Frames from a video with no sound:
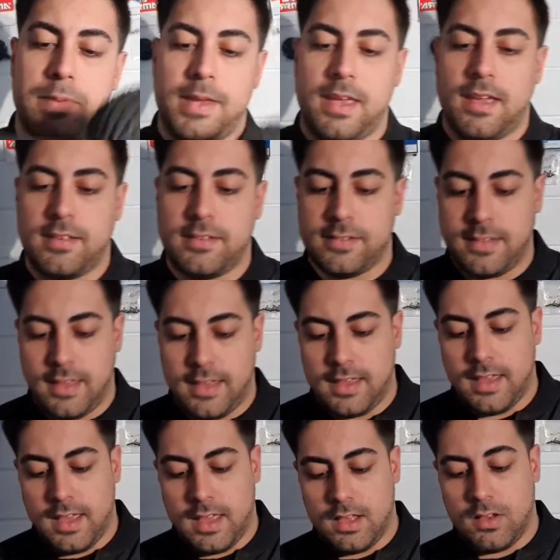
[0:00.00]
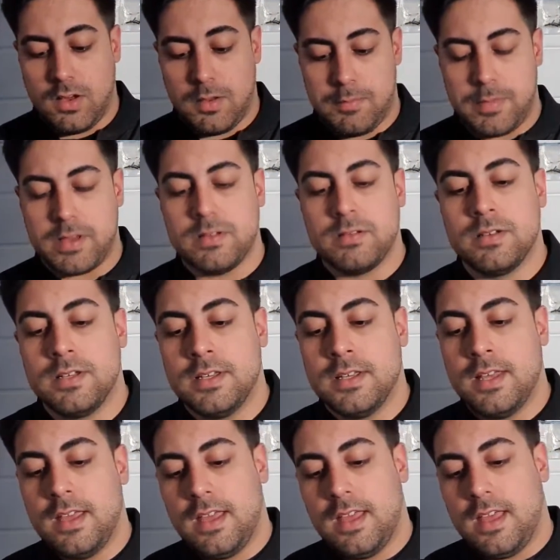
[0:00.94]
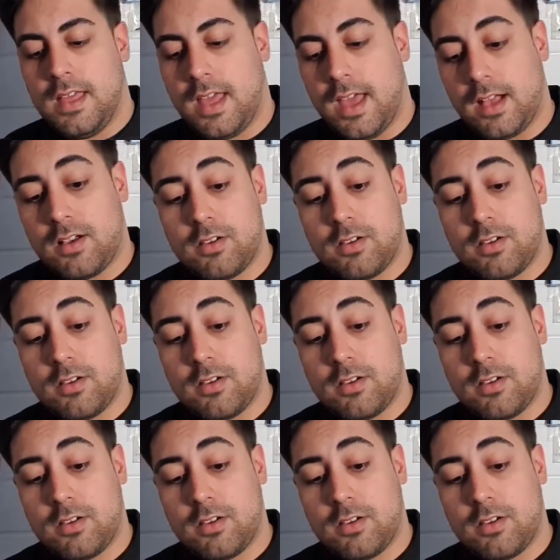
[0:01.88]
ESC combo. It